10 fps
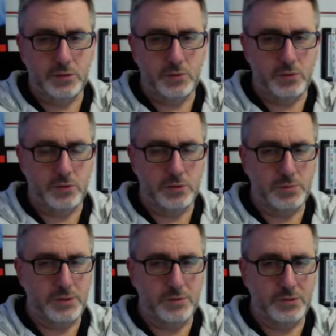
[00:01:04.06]
there's one other
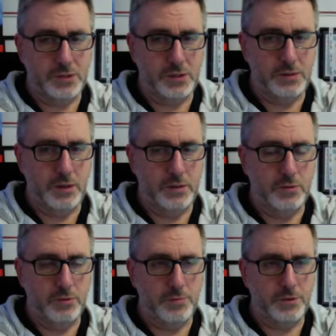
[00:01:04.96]
speaker which I
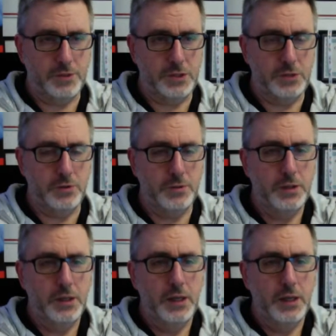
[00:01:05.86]
don't personally know.